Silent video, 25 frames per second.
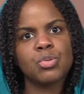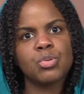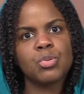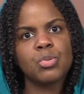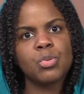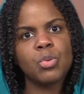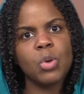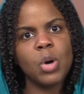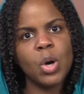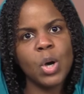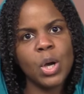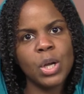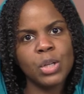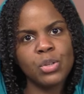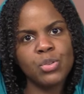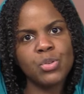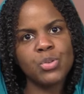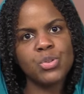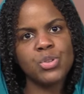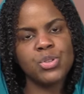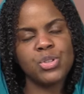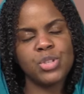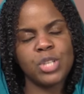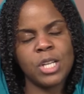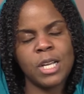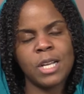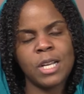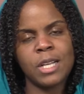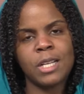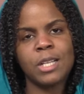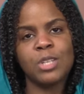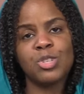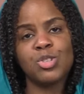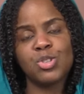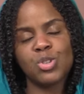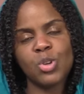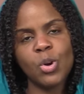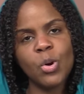to understand
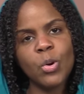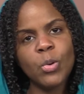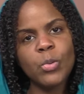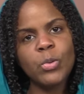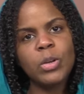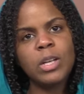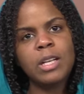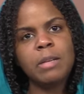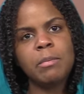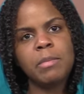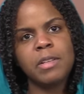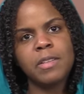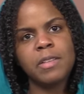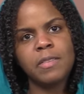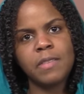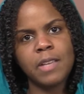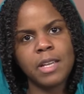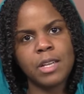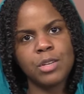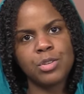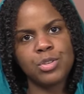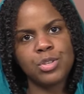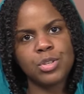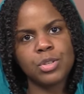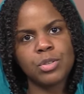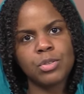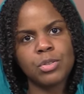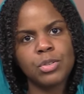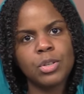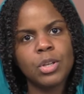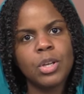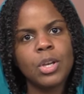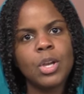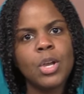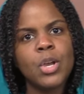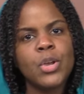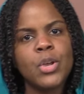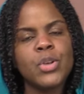its own limitation.
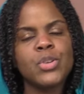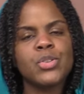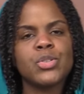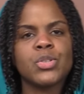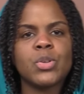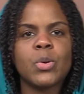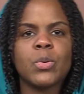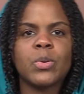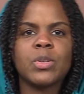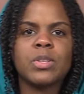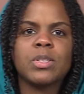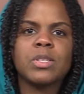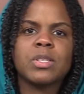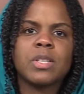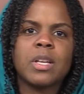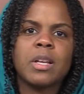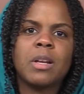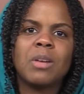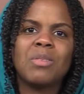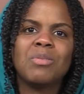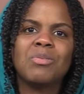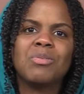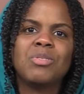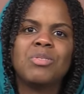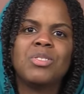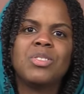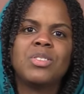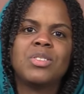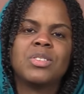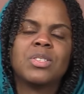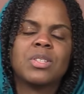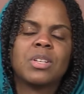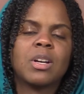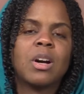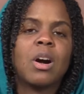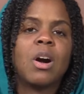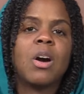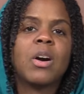So instead of
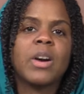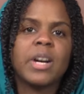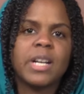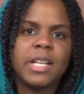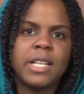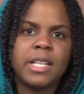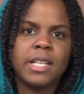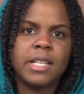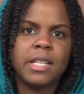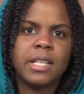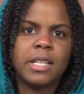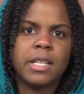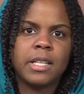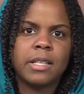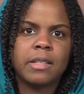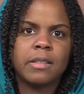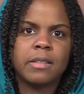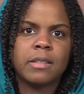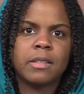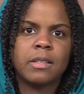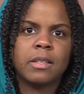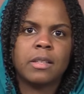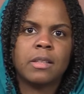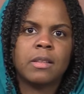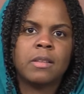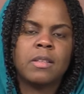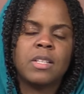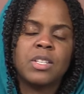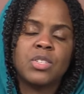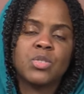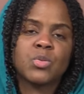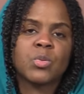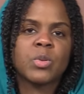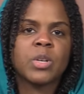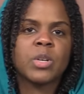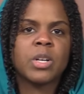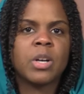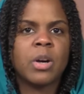discarding it,
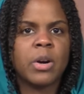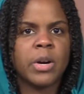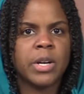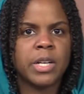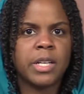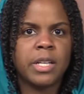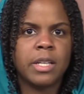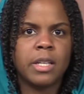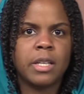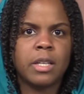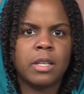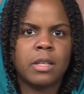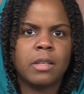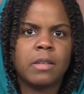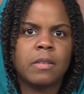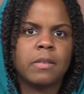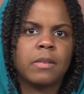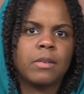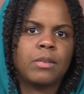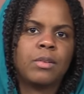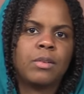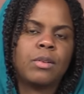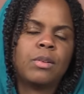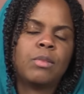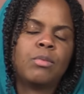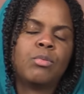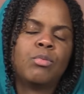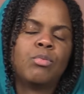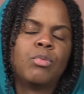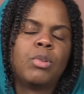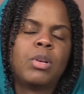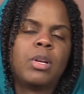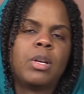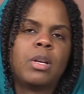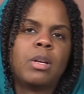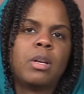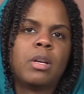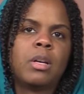disregarding
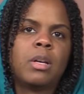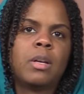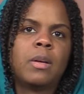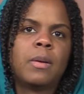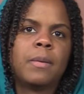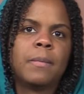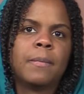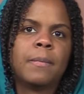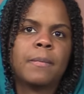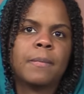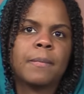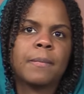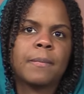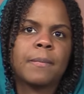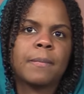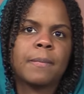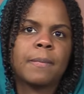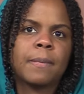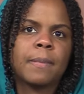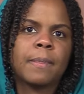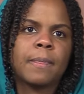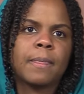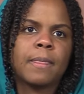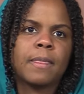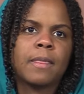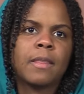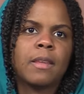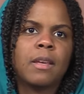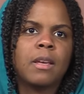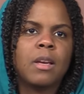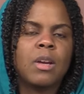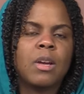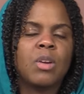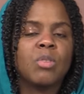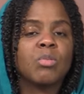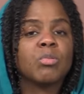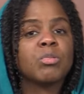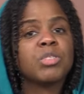it,
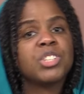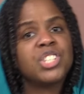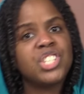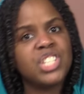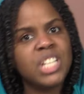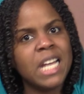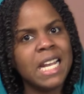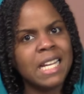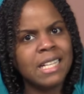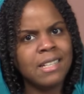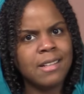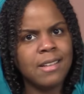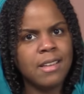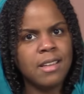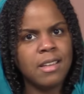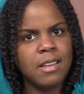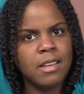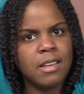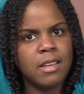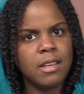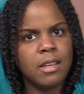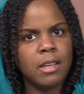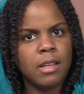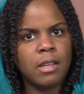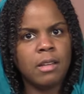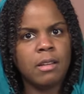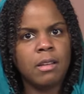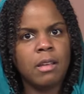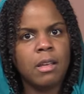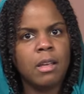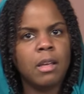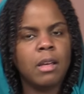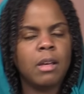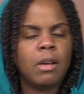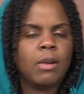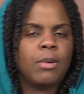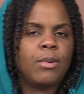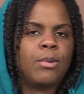rejecting it,
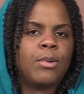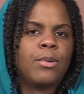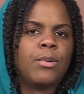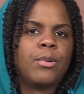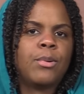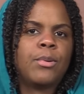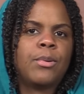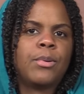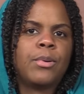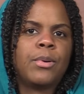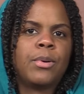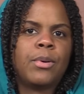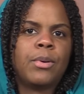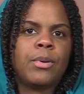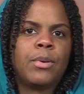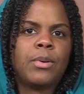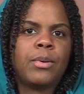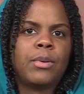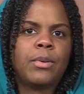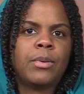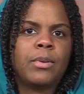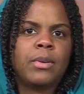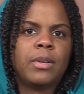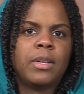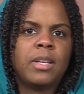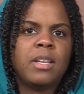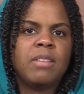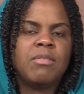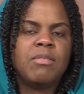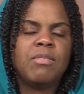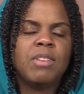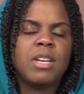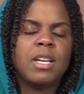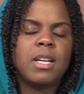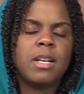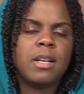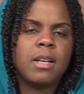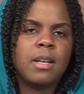or
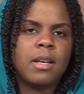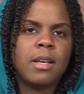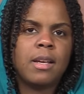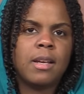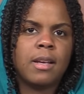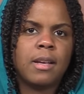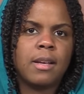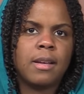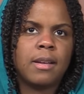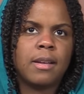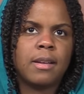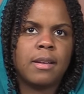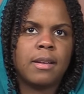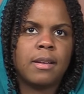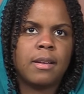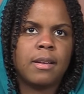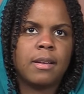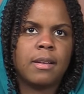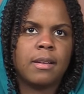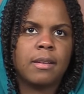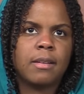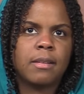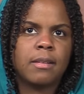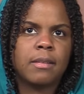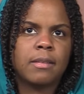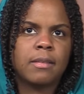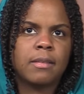even